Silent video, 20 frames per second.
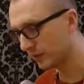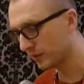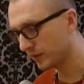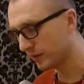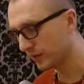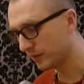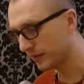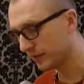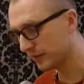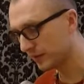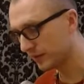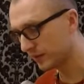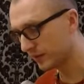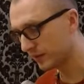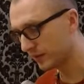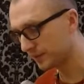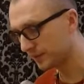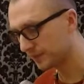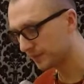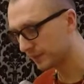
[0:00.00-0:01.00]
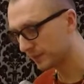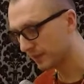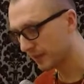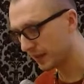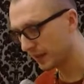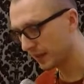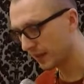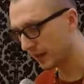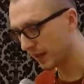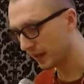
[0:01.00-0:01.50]
with the festival.
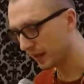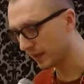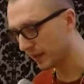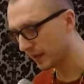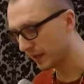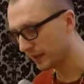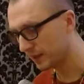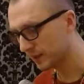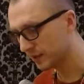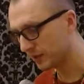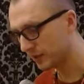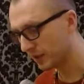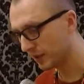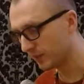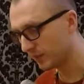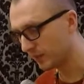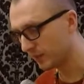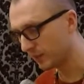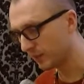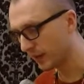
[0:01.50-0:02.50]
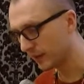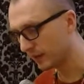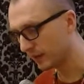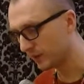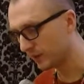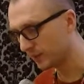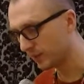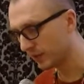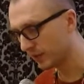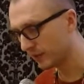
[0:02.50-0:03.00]
Again, Srila Prabhupada
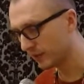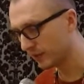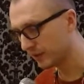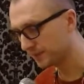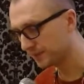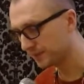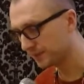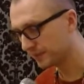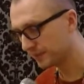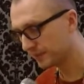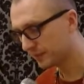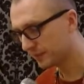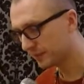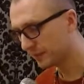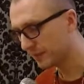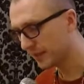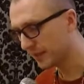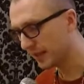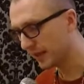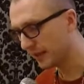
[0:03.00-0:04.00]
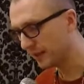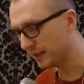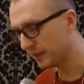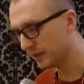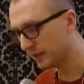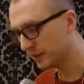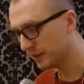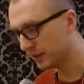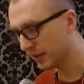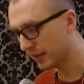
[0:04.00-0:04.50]
responded, at
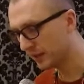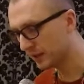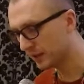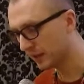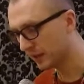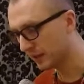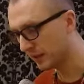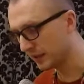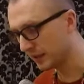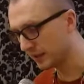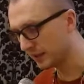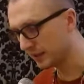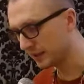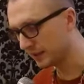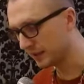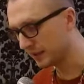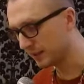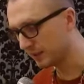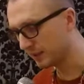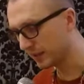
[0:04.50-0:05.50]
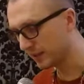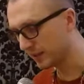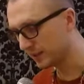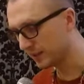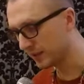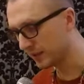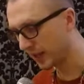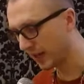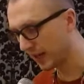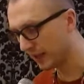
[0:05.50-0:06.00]
Ratha Yatra, there must
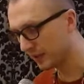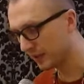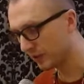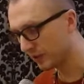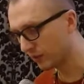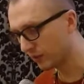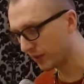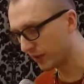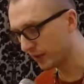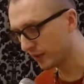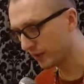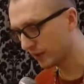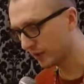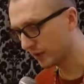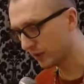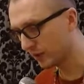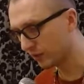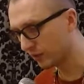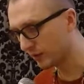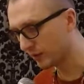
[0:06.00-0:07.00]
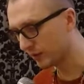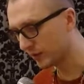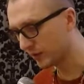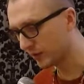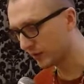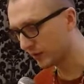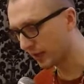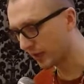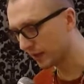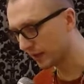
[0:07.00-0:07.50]
be either one or three
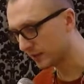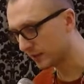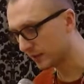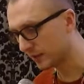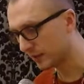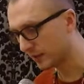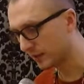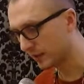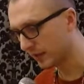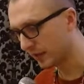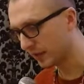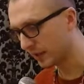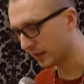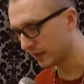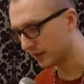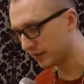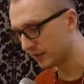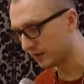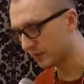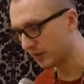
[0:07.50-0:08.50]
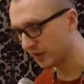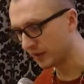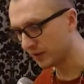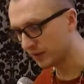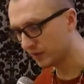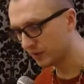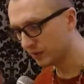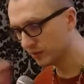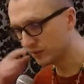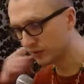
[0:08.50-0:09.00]
carts. It is very
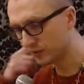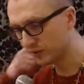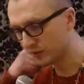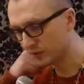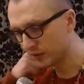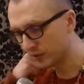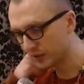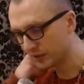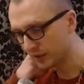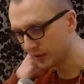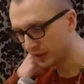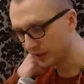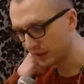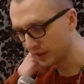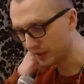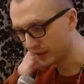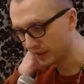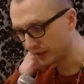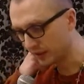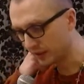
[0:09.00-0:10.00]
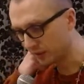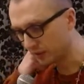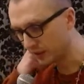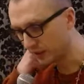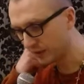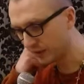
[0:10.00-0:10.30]
good news to hear that one